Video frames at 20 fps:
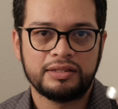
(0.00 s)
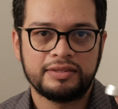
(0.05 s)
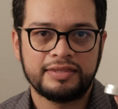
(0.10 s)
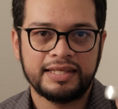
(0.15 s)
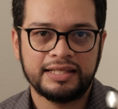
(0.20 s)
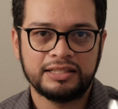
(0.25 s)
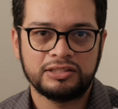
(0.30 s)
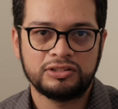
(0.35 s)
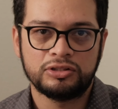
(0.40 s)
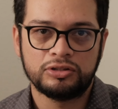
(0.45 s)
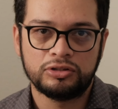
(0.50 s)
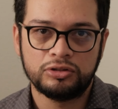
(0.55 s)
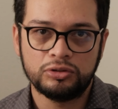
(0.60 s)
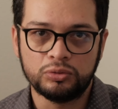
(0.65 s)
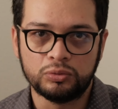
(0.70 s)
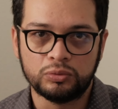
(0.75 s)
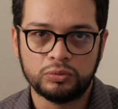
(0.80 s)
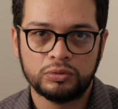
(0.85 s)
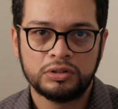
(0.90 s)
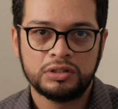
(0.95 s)
thing to
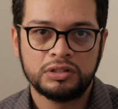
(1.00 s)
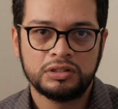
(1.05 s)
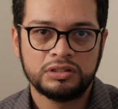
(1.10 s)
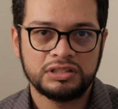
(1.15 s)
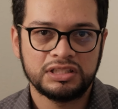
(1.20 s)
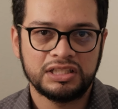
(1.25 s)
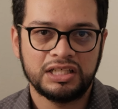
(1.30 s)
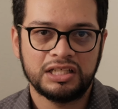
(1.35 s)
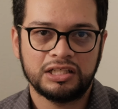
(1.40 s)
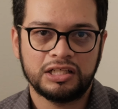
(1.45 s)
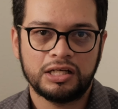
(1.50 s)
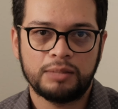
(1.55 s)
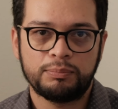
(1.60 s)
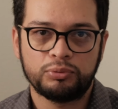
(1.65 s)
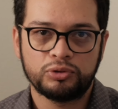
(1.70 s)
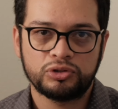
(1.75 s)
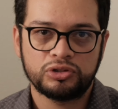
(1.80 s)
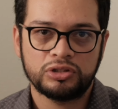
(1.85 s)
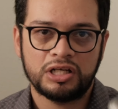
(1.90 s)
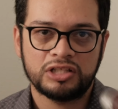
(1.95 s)
do to get a couple
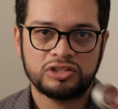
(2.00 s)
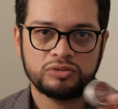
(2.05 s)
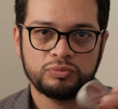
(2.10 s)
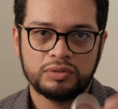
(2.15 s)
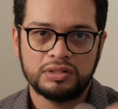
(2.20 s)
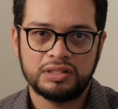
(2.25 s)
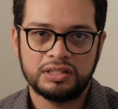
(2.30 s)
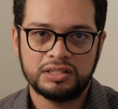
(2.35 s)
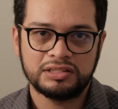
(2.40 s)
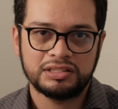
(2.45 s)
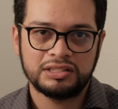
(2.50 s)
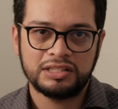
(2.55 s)
shots with this.